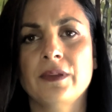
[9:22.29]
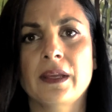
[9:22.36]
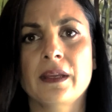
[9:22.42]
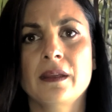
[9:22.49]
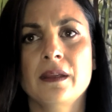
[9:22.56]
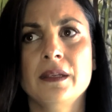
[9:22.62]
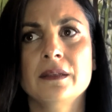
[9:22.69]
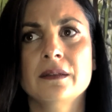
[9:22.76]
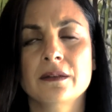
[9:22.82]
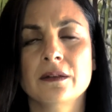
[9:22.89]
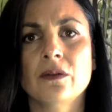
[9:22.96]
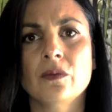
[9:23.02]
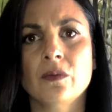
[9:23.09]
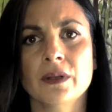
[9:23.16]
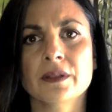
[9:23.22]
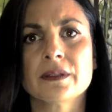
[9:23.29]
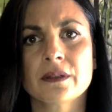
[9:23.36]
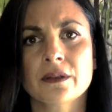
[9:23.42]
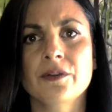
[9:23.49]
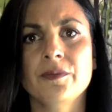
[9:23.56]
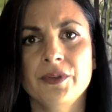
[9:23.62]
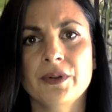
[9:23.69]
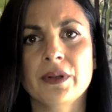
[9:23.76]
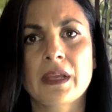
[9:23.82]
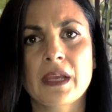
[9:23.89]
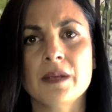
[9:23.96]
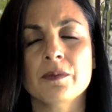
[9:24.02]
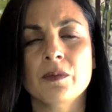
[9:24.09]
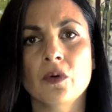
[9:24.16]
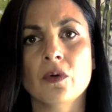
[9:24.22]
Like, he still wants to
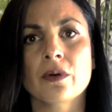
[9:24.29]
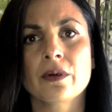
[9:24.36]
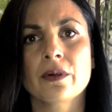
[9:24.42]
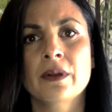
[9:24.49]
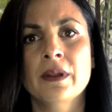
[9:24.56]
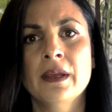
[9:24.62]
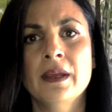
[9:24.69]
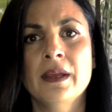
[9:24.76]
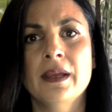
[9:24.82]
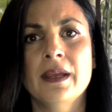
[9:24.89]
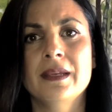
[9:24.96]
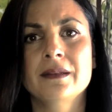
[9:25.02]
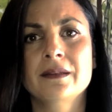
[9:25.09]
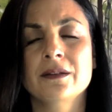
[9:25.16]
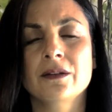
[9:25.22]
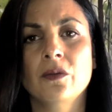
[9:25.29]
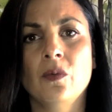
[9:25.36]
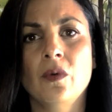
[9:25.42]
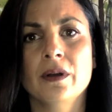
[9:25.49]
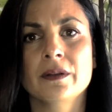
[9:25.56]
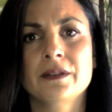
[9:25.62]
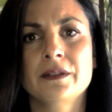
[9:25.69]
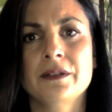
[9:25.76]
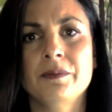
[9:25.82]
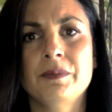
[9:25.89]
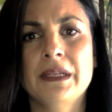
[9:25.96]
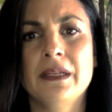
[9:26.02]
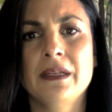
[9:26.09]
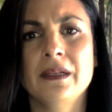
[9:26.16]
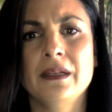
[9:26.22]
communicate more. He still wants to
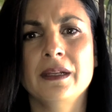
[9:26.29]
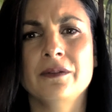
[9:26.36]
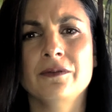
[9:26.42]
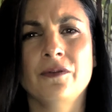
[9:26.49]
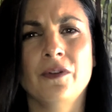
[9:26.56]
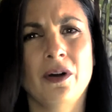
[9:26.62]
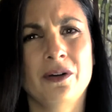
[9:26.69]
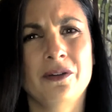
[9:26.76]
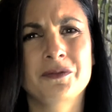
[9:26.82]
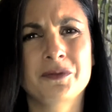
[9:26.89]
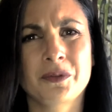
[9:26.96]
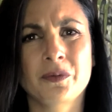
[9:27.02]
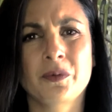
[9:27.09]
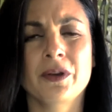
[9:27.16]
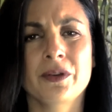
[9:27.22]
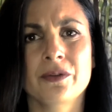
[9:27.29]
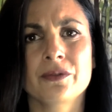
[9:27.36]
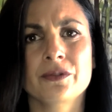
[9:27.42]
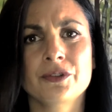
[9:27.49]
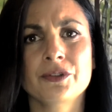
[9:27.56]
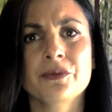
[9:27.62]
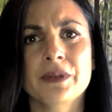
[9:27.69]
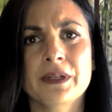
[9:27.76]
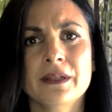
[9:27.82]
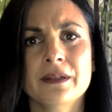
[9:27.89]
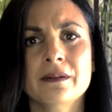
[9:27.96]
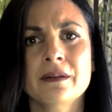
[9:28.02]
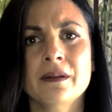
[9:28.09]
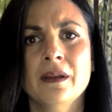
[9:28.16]
be involved with what you're doing.